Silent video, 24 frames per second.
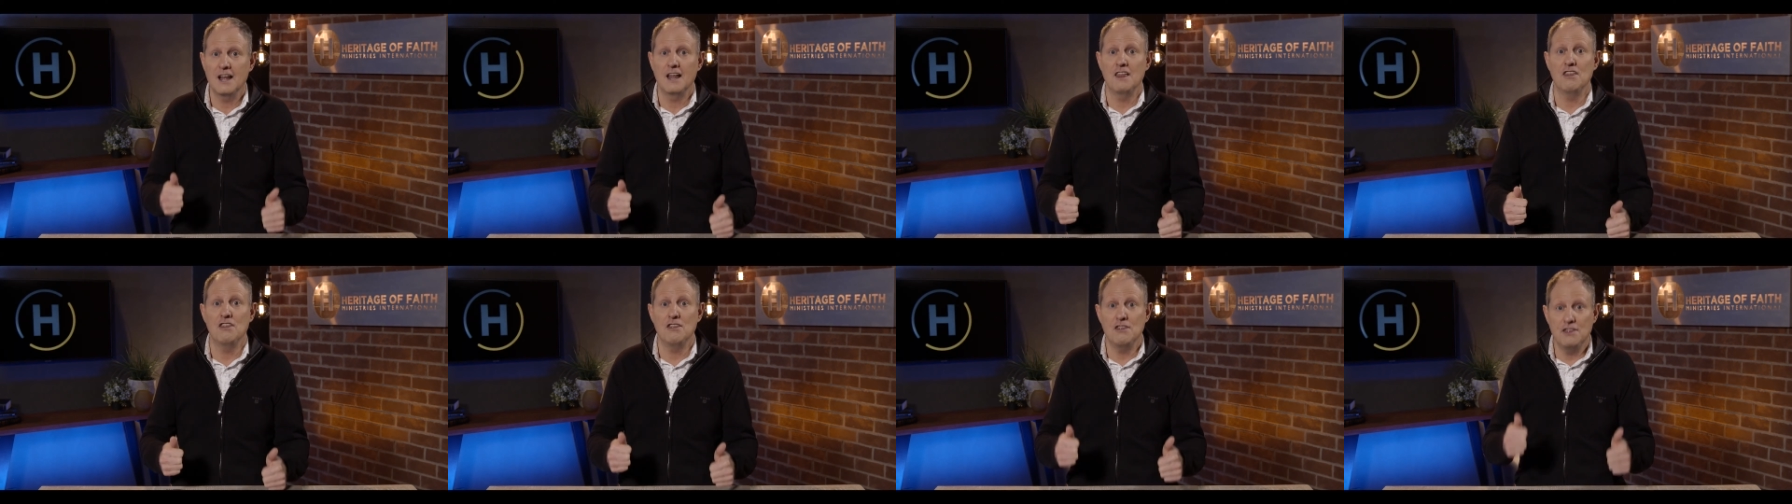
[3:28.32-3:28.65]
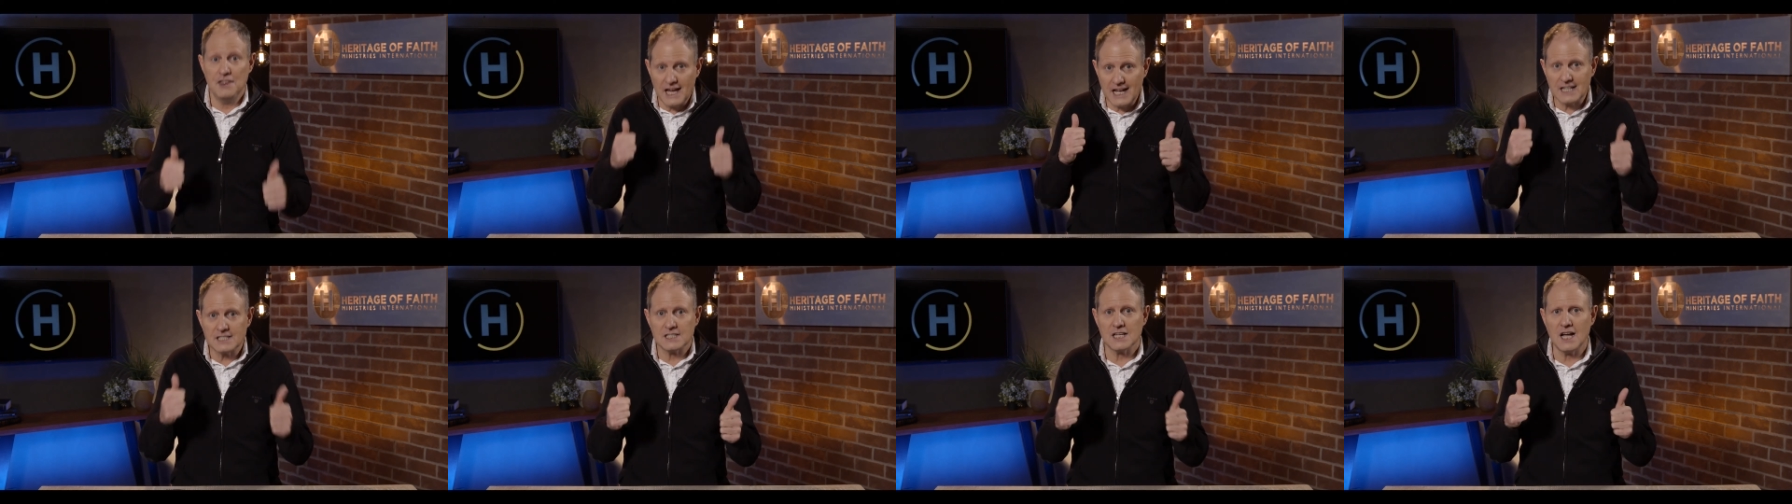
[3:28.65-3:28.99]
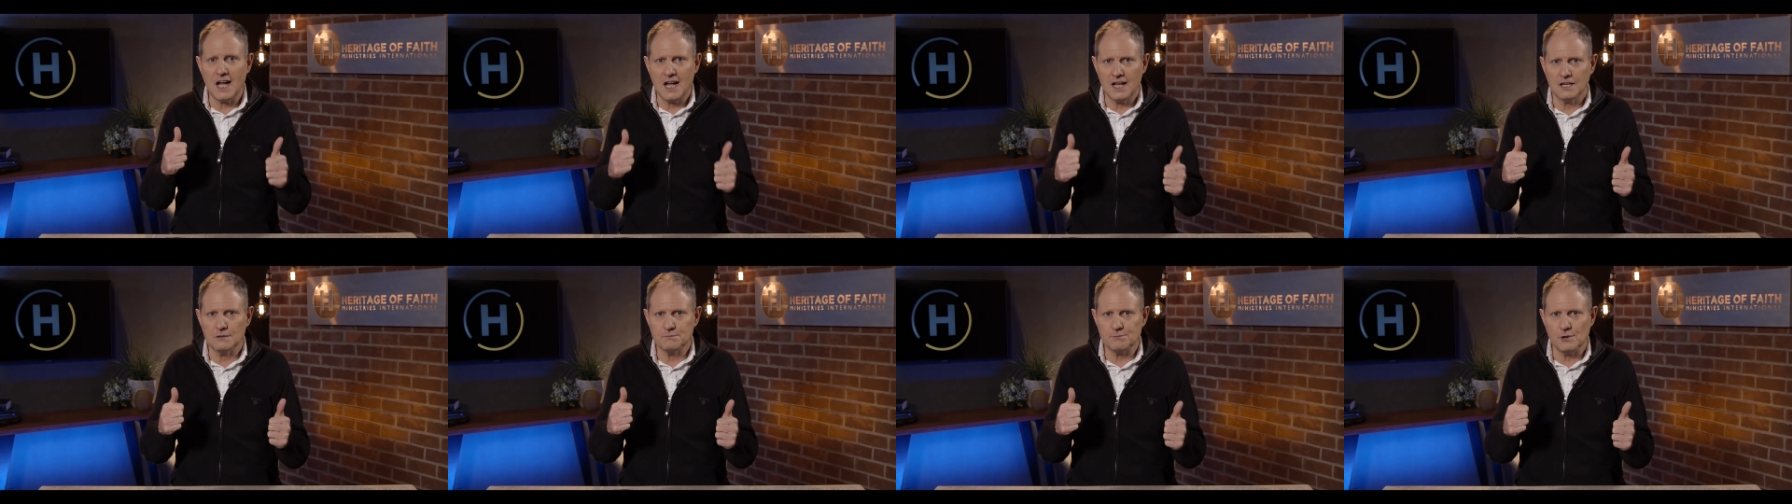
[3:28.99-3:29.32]
That's
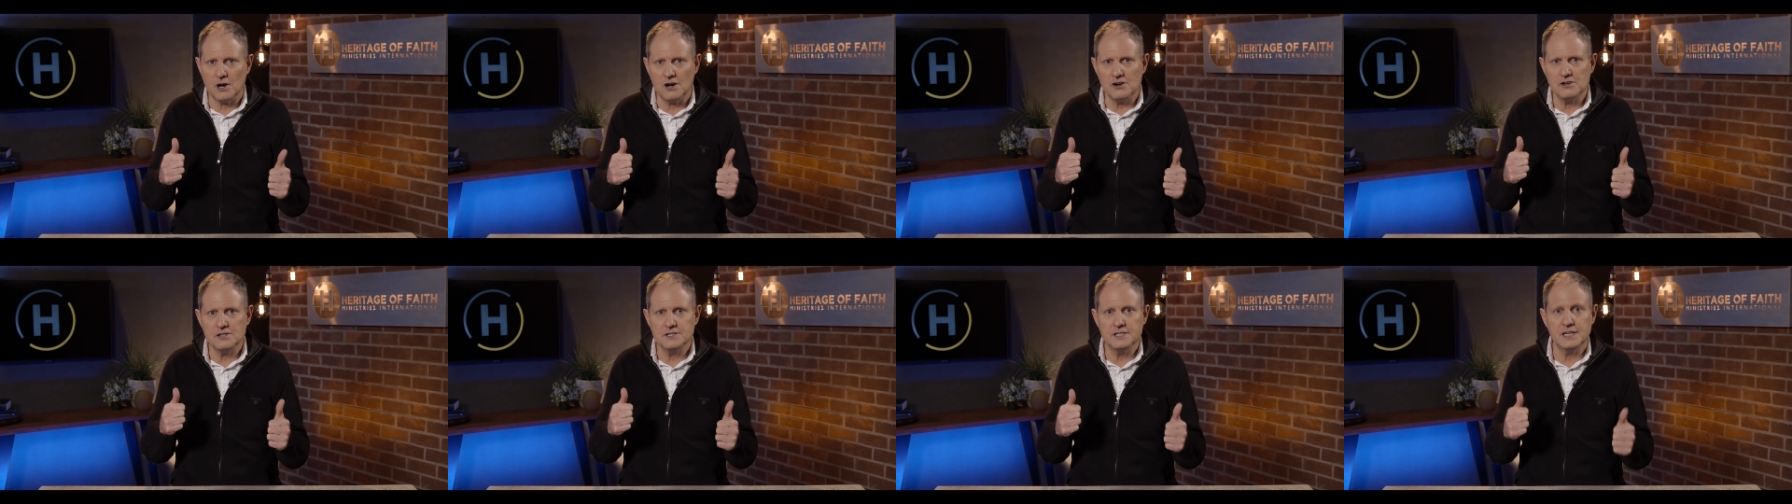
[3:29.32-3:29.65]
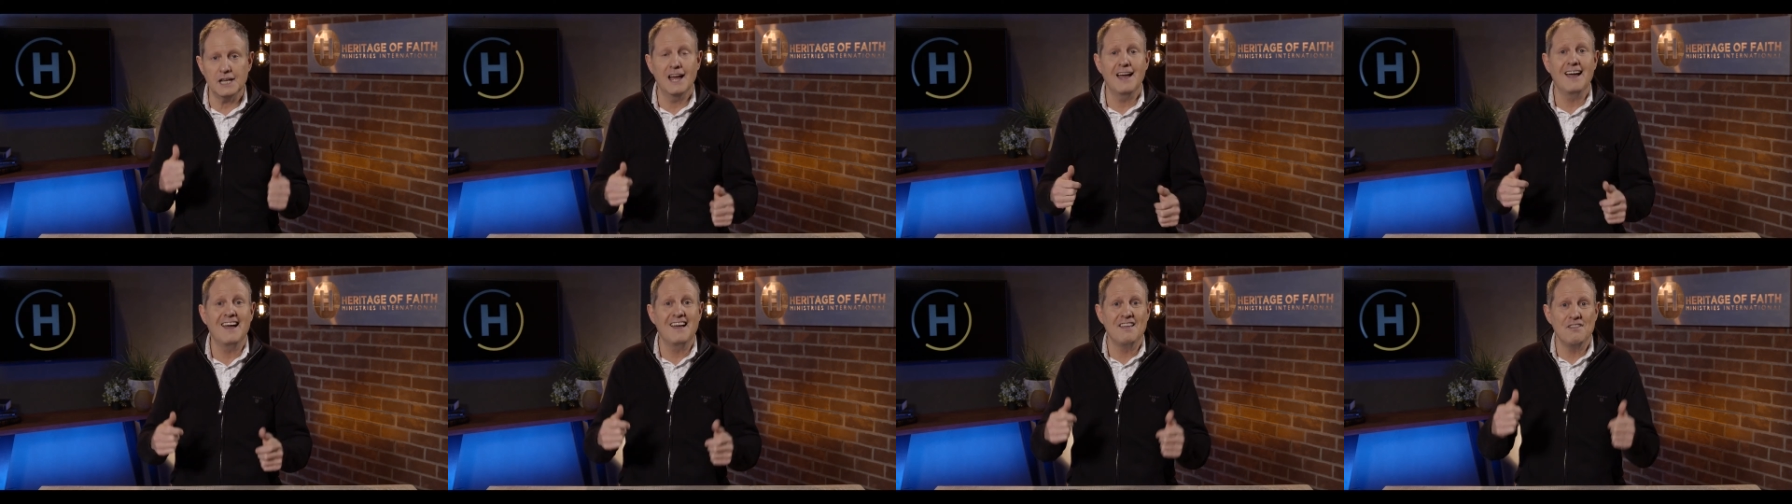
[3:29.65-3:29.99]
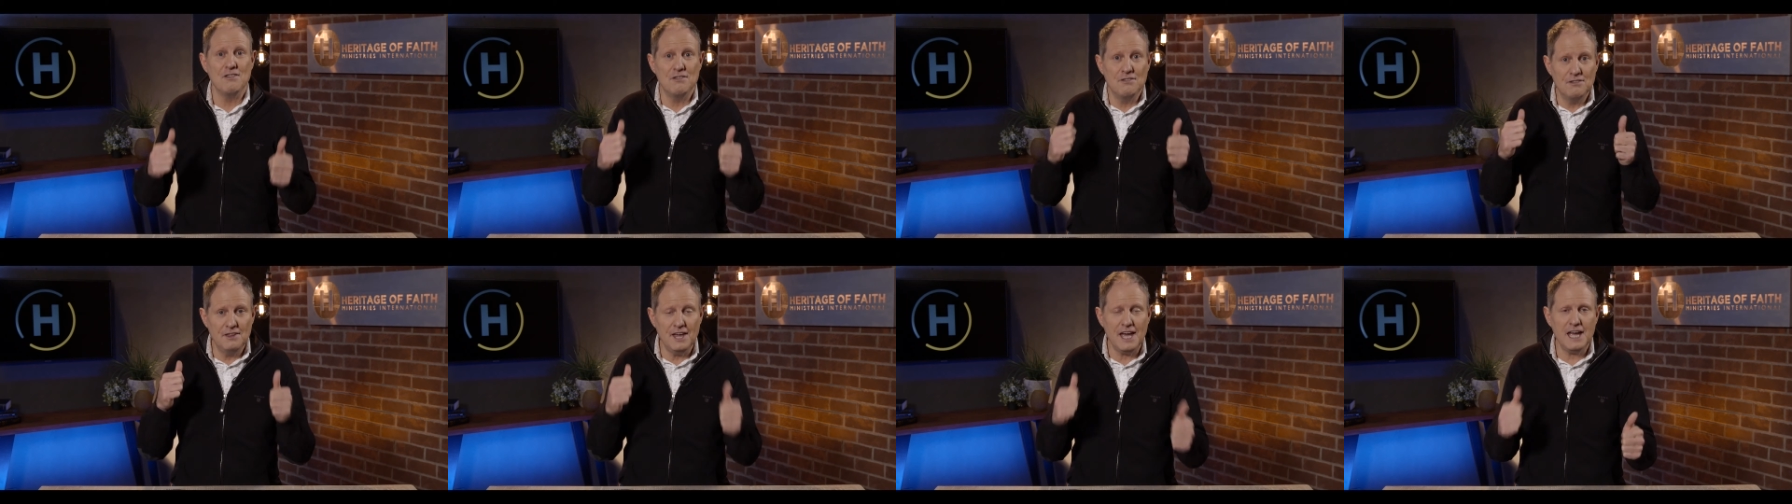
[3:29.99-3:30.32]
highest priority.
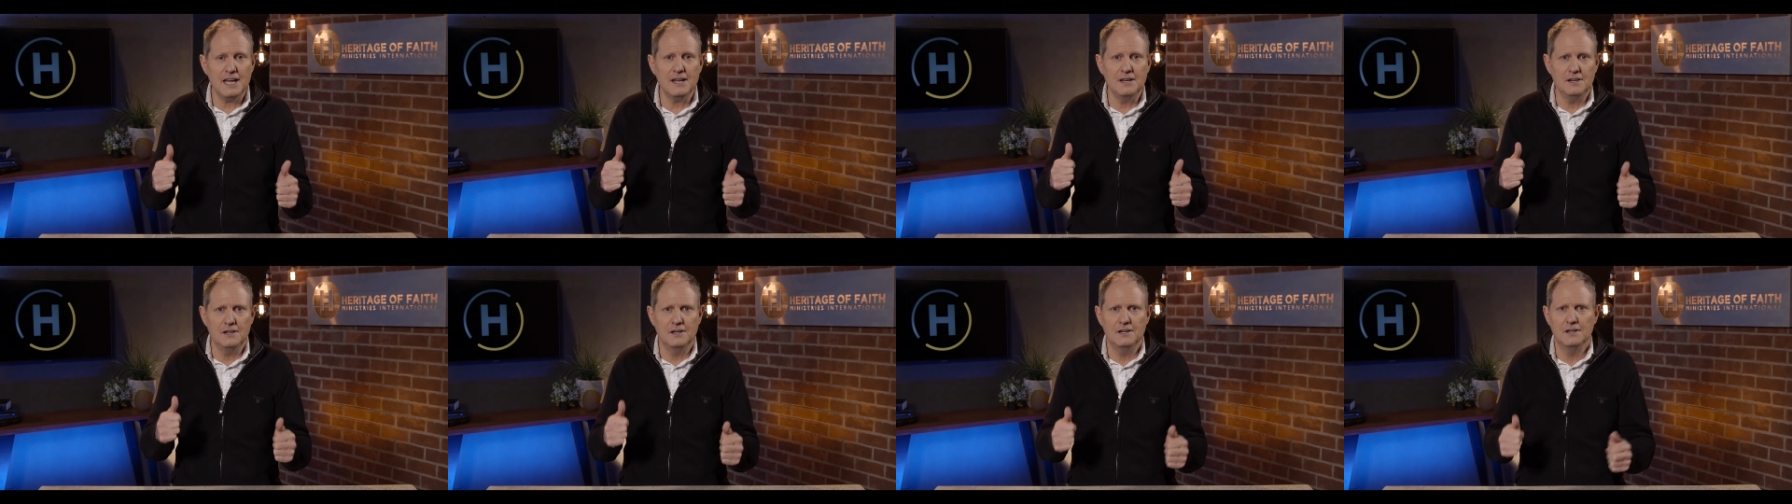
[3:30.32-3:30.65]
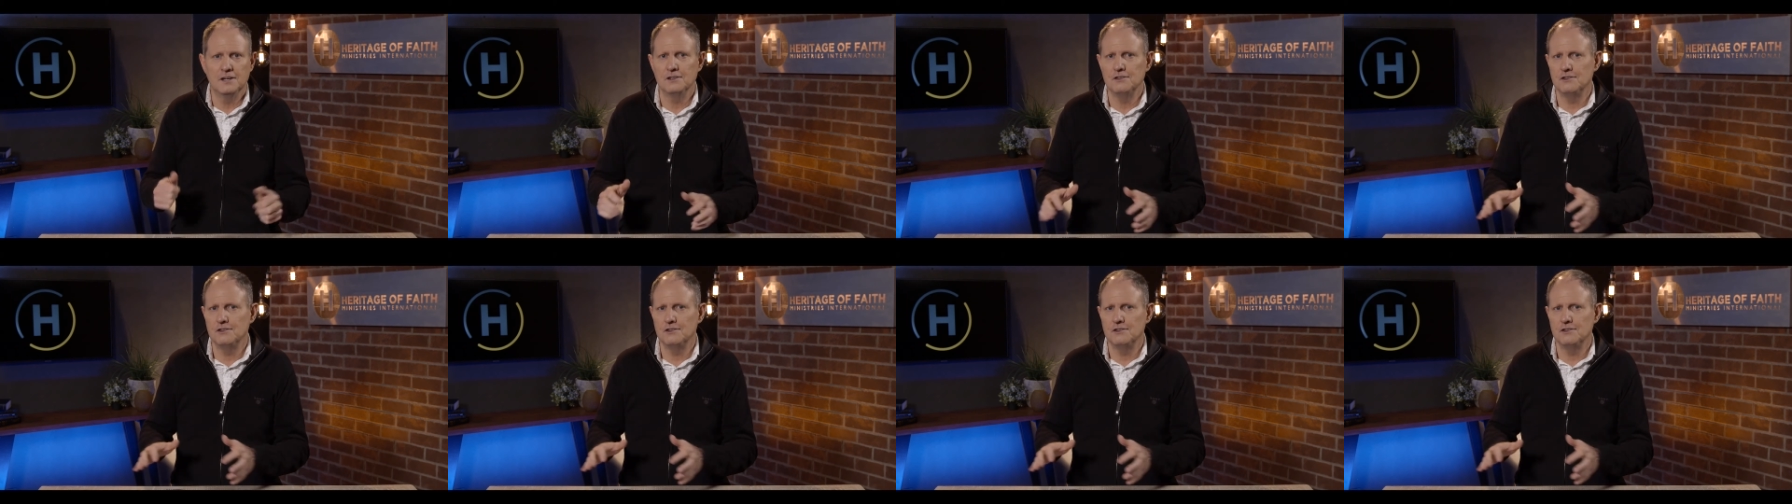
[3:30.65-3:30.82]
Then